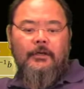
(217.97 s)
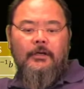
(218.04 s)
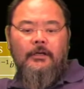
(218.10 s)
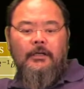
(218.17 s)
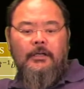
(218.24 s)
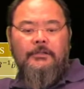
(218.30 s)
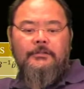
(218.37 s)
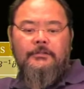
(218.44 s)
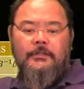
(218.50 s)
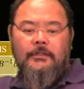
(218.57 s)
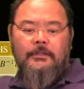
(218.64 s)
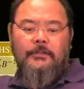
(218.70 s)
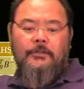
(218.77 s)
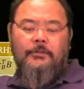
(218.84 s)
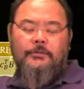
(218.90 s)
are less than
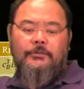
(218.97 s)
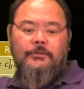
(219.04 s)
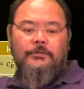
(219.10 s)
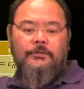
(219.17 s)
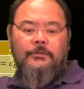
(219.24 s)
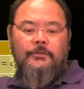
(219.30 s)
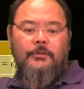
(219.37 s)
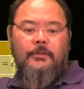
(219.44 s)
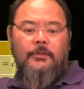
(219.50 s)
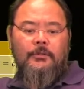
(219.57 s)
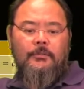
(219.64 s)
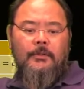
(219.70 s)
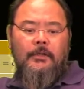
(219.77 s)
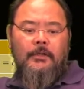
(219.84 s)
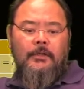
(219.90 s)
or equal to 0,